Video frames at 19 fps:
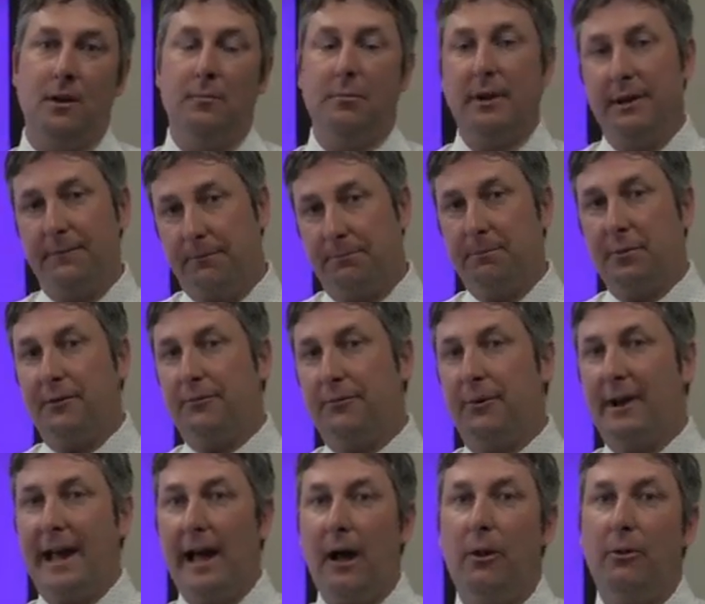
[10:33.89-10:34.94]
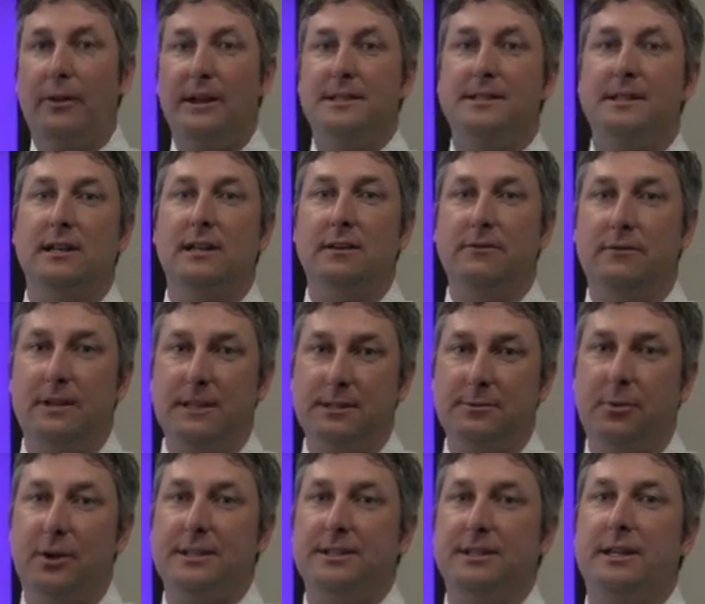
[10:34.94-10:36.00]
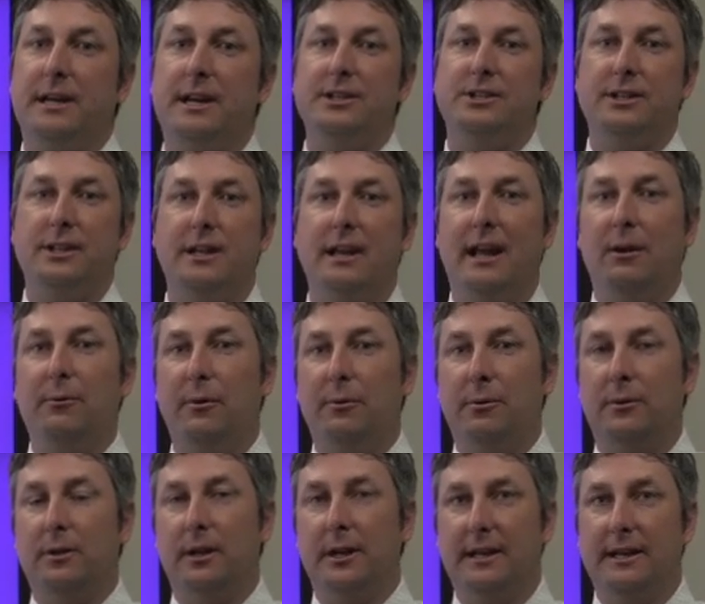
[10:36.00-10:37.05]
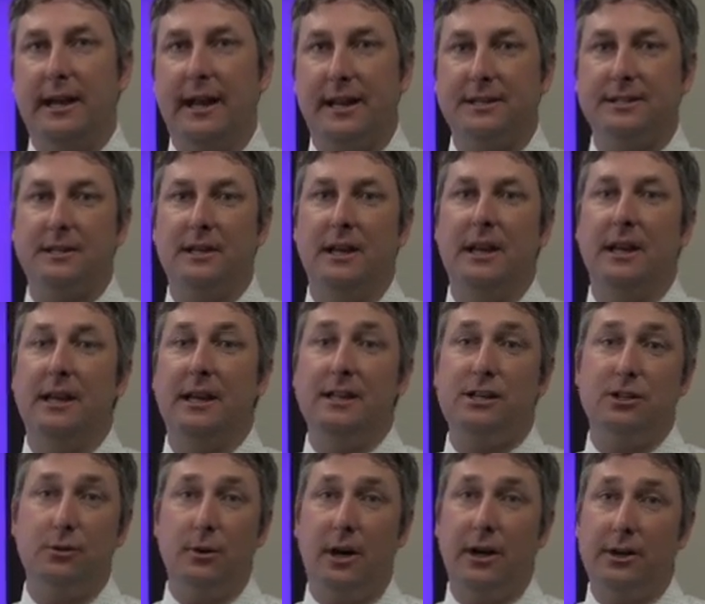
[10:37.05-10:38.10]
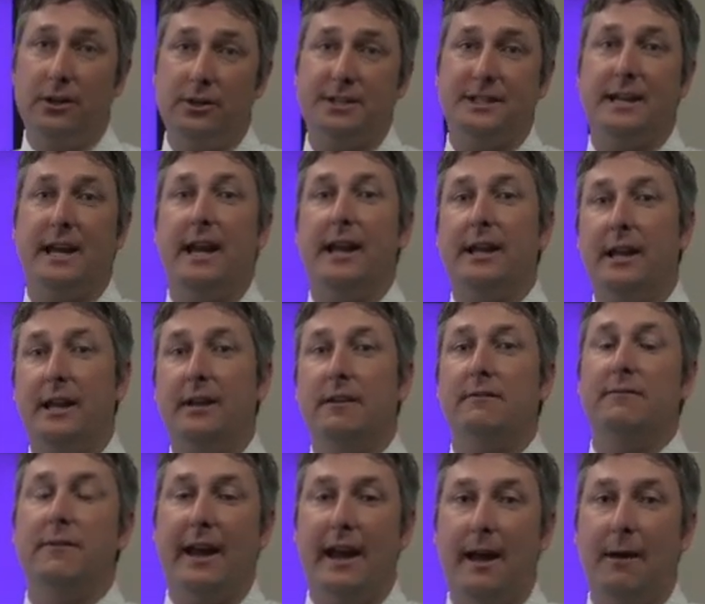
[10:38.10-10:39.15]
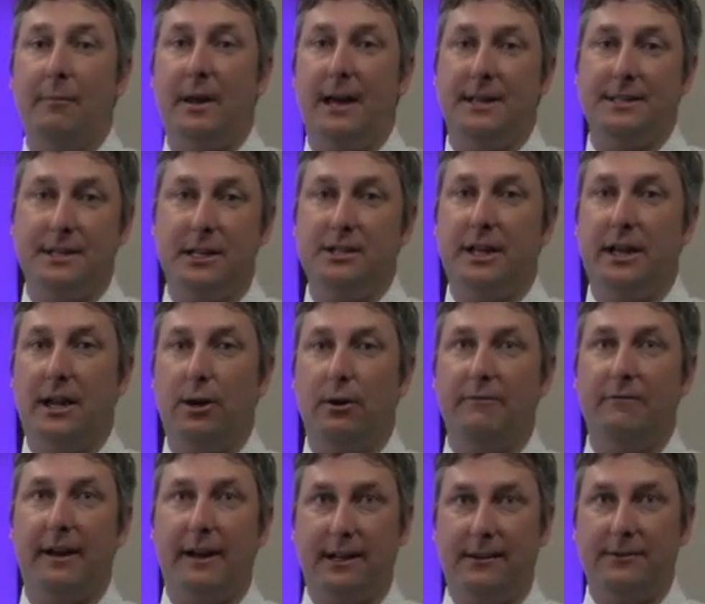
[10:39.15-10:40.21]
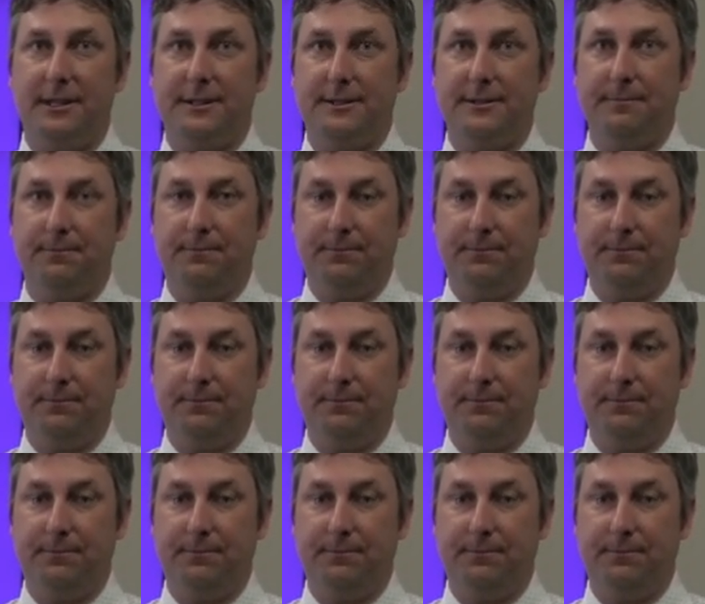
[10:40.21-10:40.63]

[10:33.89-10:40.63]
But for now, that's the end of this presentation, and we will look next into understanding VAM as educator effectiveness.